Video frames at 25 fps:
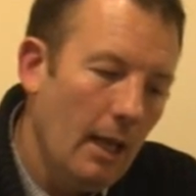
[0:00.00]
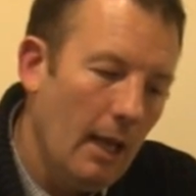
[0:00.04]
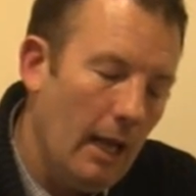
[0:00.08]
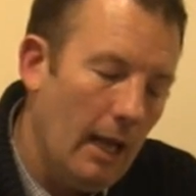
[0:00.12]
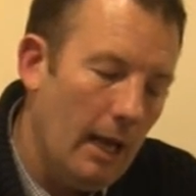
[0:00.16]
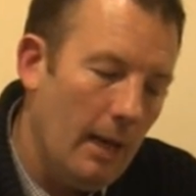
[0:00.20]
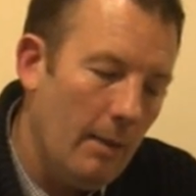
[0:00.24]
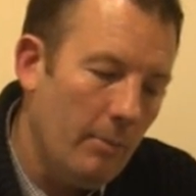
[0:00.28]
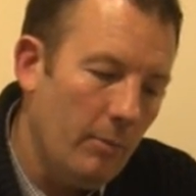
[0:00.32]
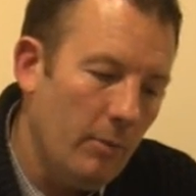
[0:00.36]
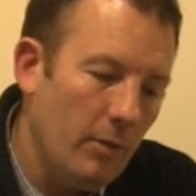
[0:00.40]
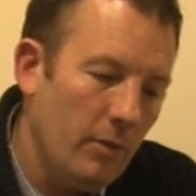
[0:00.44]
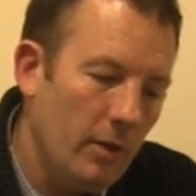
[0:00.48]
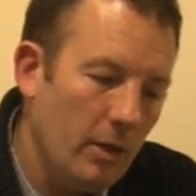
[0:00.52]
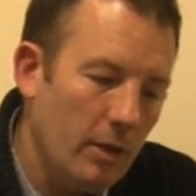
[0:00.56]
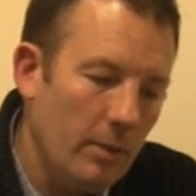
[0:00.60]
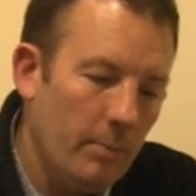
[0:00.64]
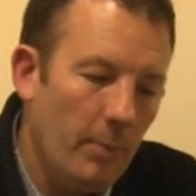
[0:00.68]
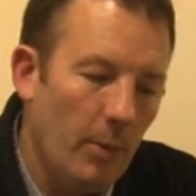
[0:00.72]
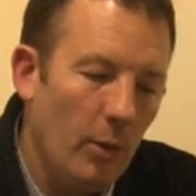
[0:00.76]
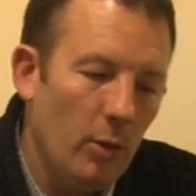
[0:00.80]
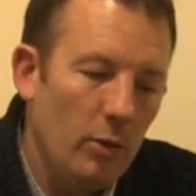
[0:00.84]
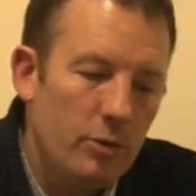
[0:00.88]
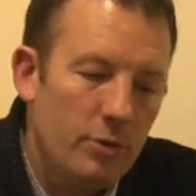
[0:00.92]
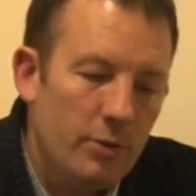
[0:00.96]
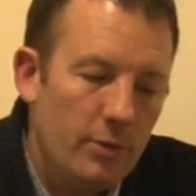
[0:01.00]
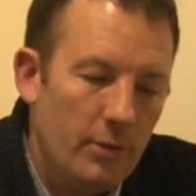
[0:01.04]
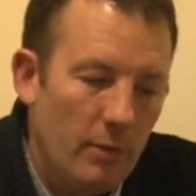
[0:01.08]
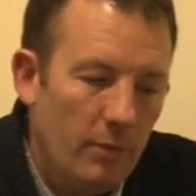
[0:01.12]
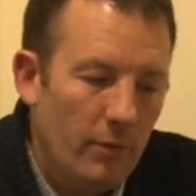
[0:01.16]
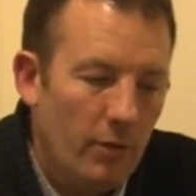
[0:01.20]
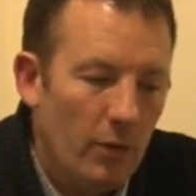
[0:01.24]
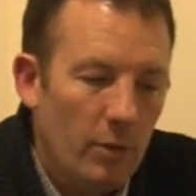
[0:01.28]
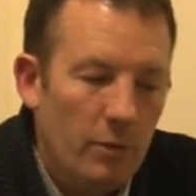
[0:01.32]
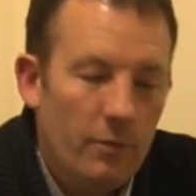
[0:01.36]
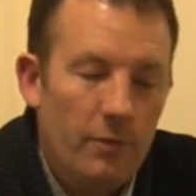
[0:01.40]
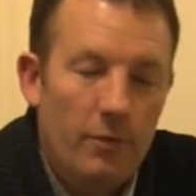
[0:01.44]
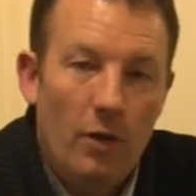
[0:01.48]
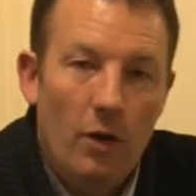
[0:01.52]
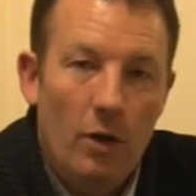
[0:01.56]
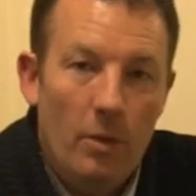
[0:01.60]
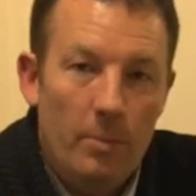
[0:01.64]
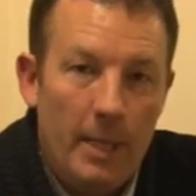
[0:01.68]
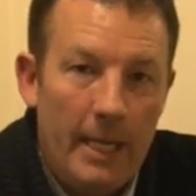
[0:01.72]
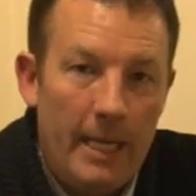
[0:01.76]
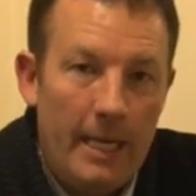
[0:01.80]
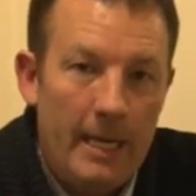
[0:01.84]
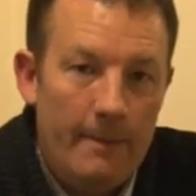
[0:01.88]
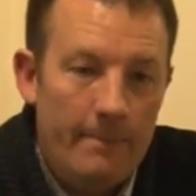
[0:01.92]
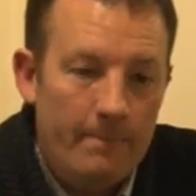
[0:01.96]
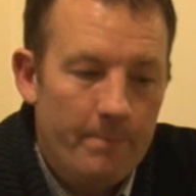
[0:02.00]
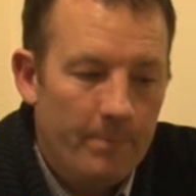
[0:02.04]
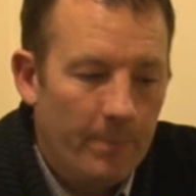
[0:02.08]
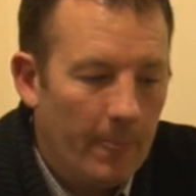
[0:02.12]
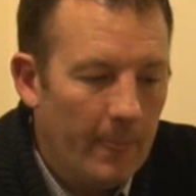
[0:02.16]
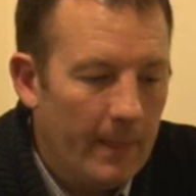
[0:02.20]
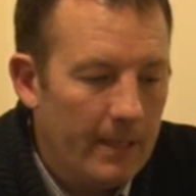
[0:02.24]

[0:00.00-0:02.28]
We've got a postal vote form here.